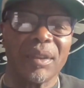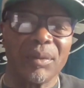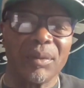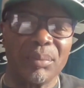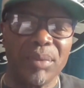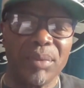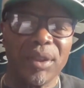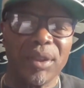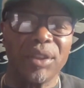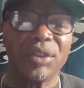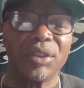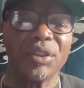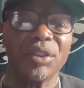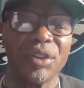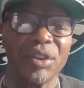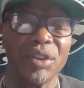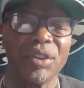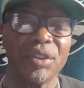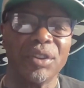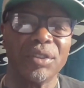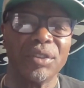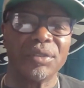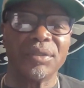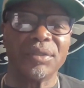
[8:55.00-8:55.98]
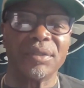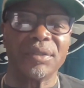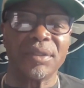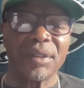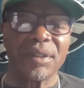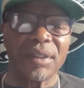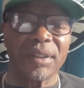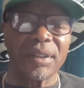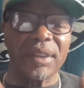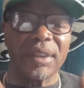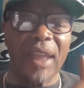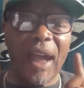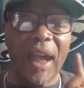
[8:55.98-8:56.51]
Be good.
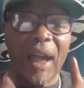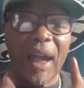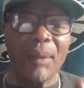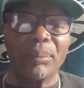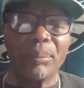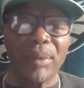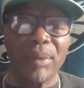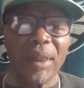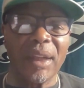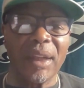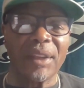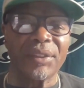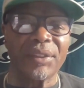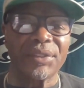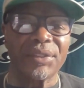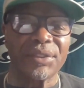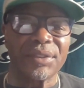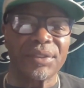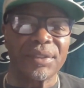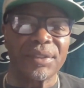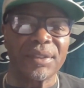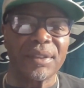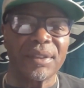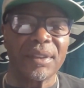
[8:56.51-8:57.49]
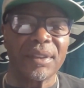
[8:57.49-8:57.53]
God bless.